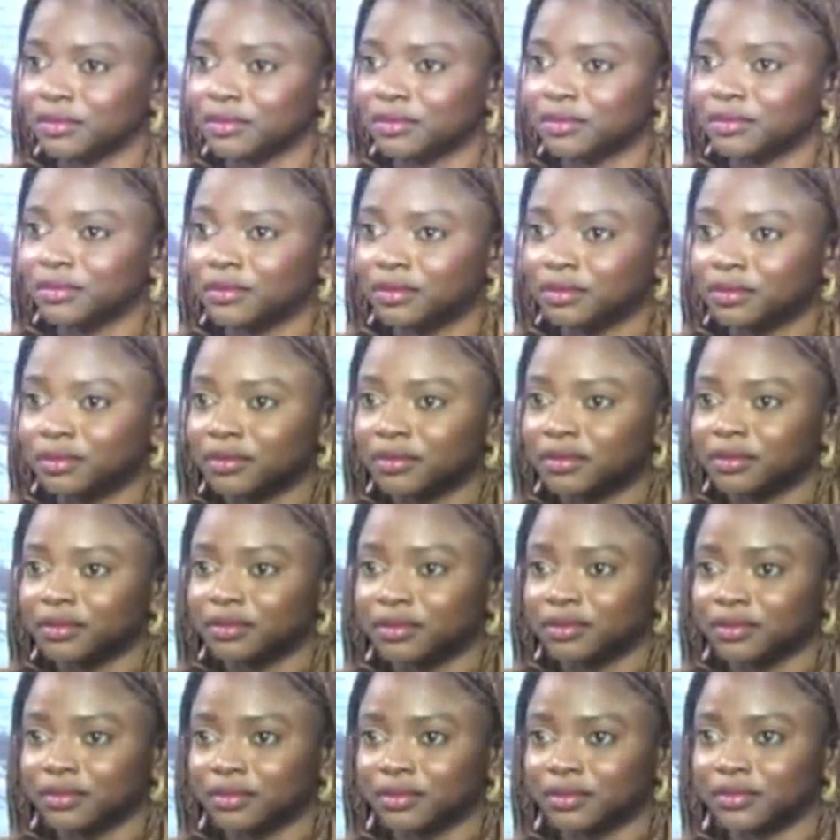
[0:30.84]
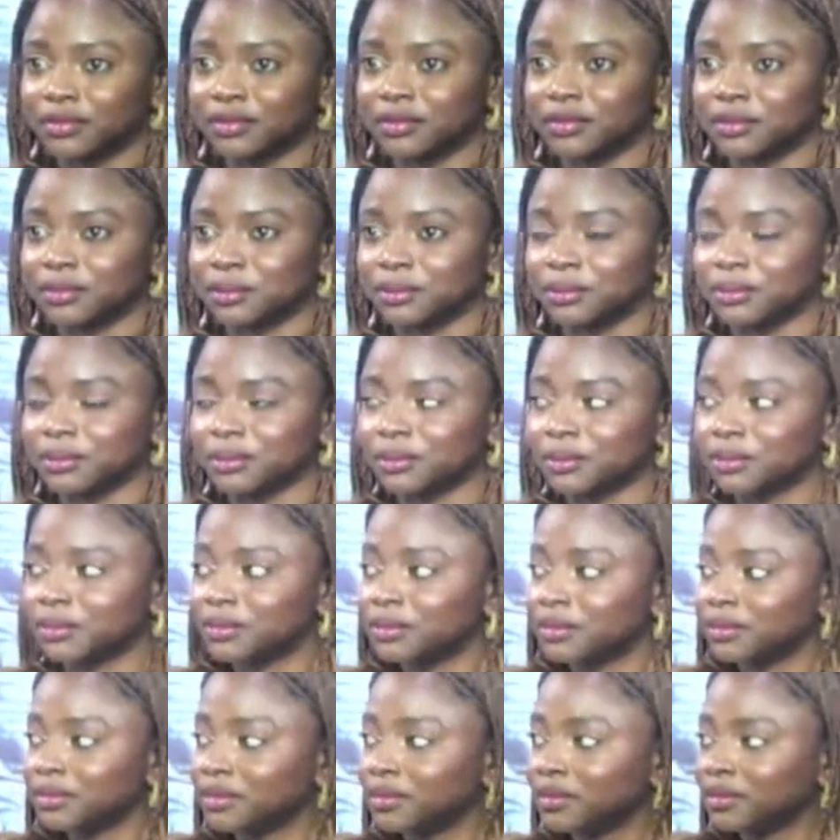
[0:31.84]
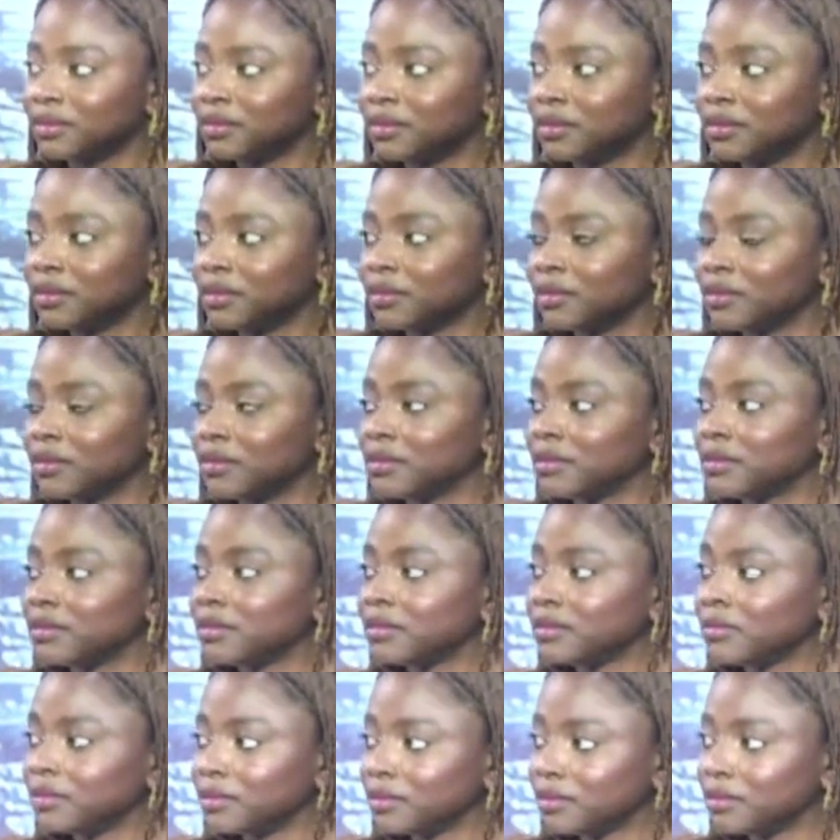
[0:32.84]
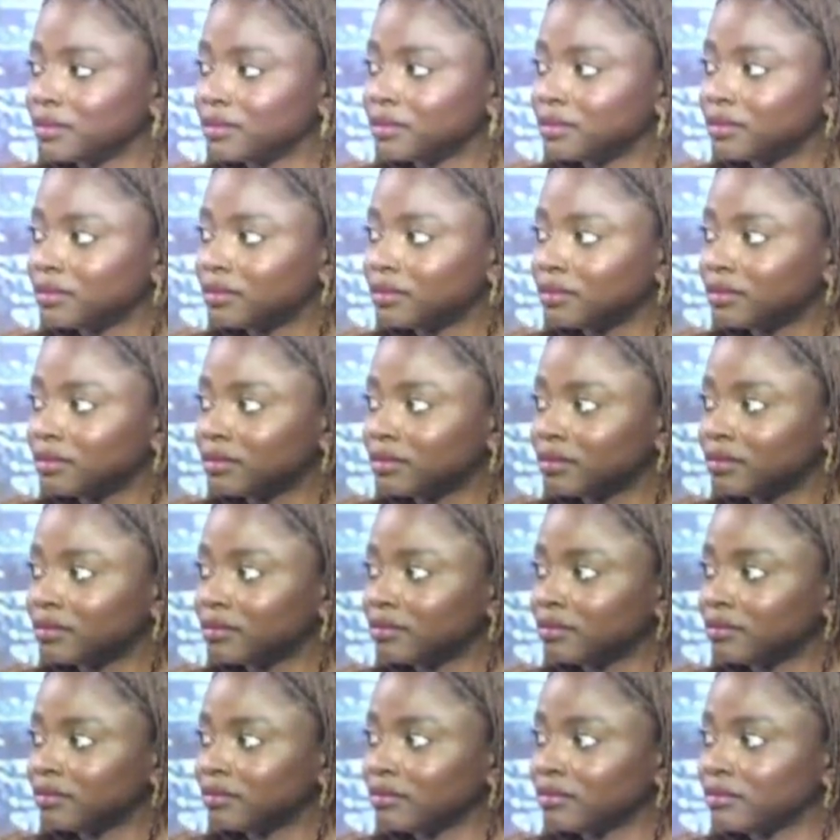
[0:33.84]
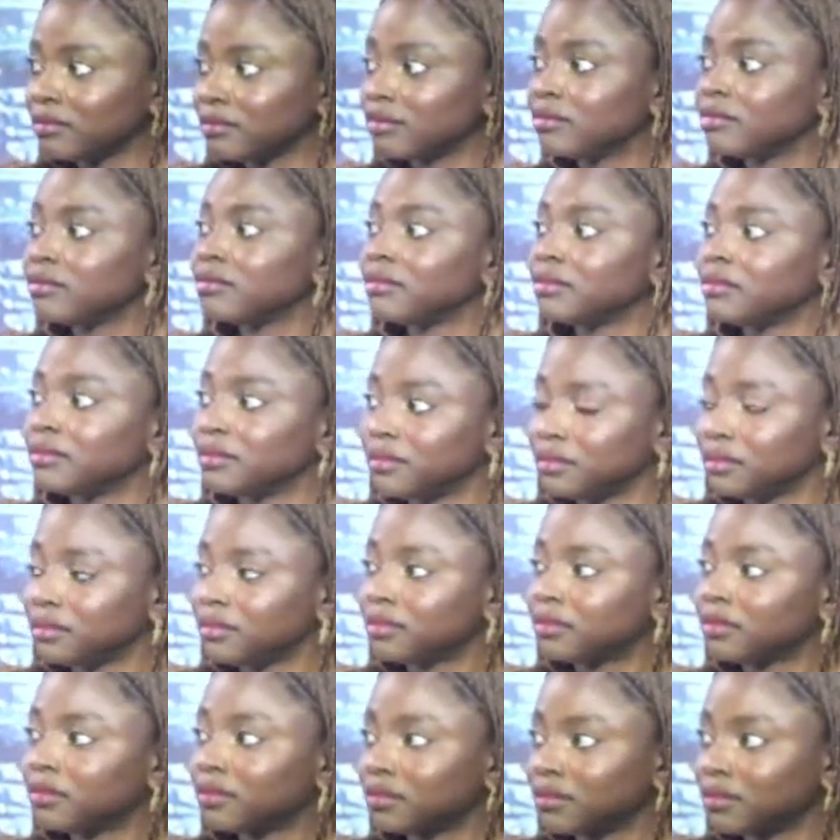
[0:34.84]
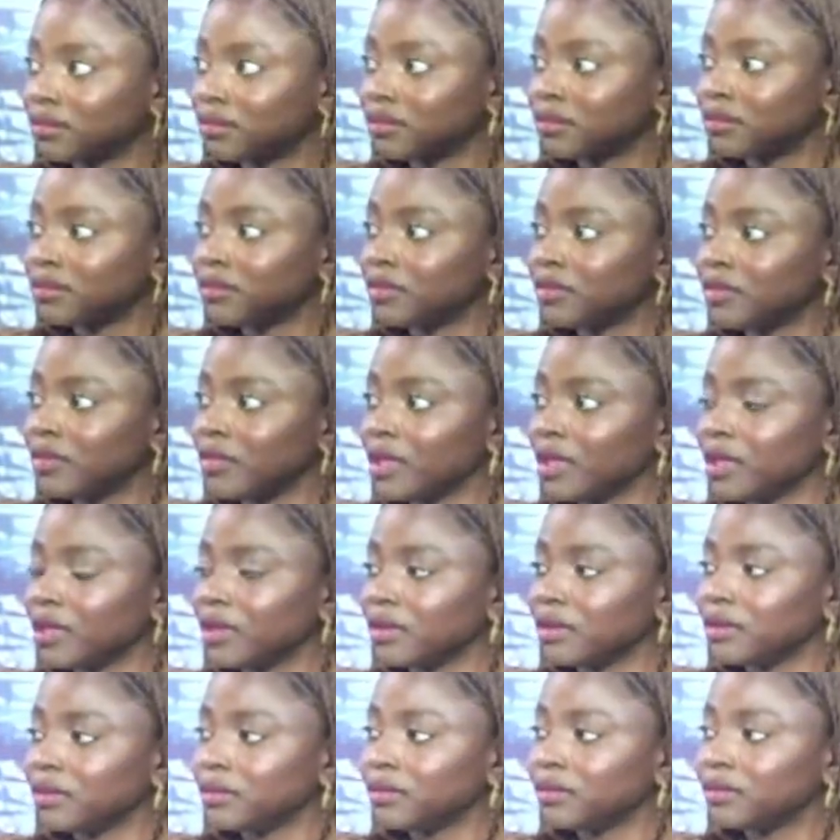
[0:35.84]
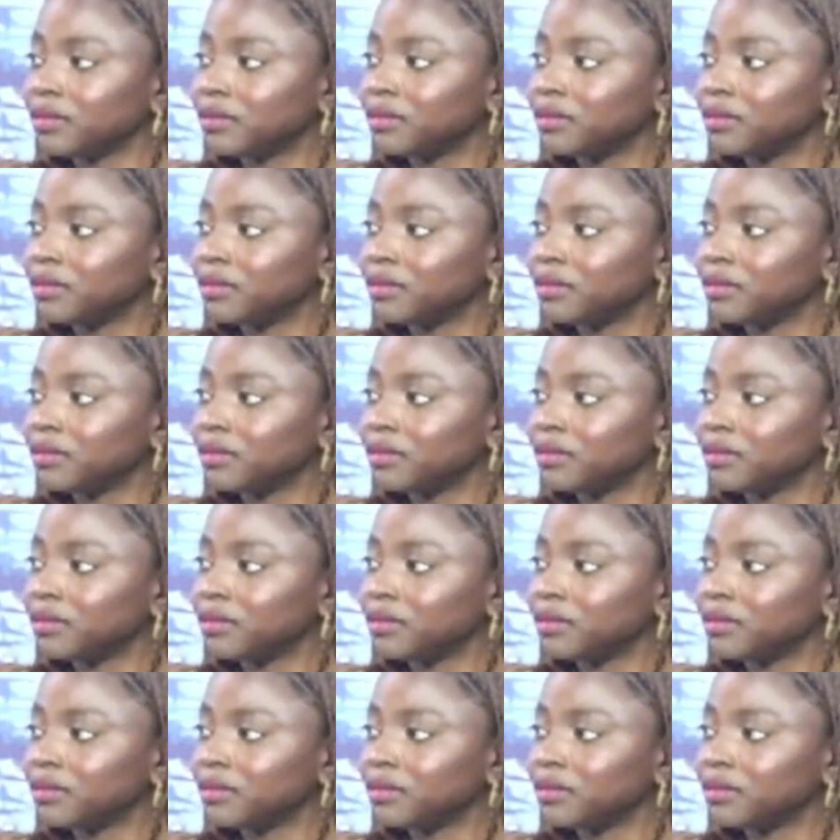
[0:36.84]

This person isn't speaking.